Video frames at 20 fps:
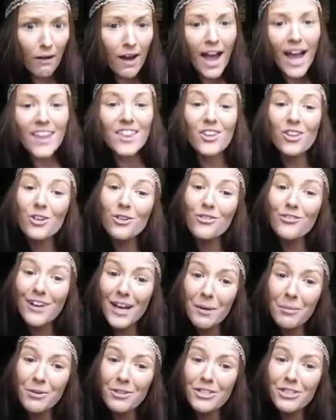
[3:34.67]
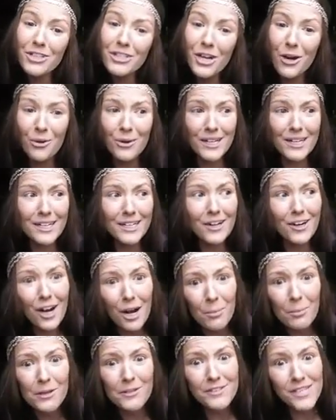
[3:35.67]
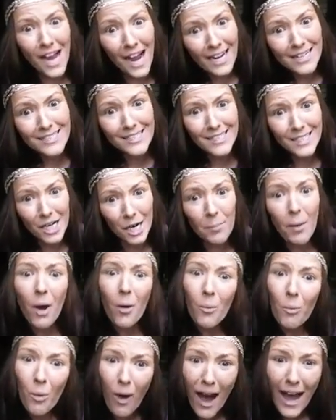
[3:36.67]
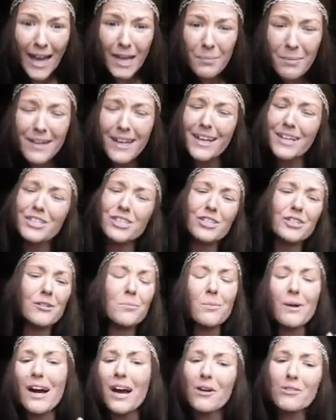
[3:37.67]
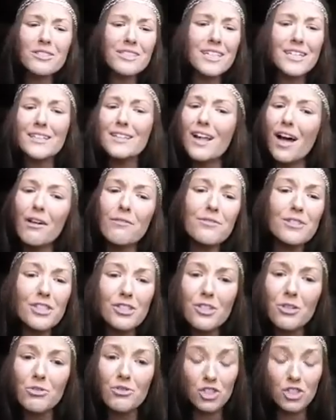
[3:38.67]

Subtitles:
And the little fibers are coated in our Uplift Eye Serum. Why? Because your brows need love too.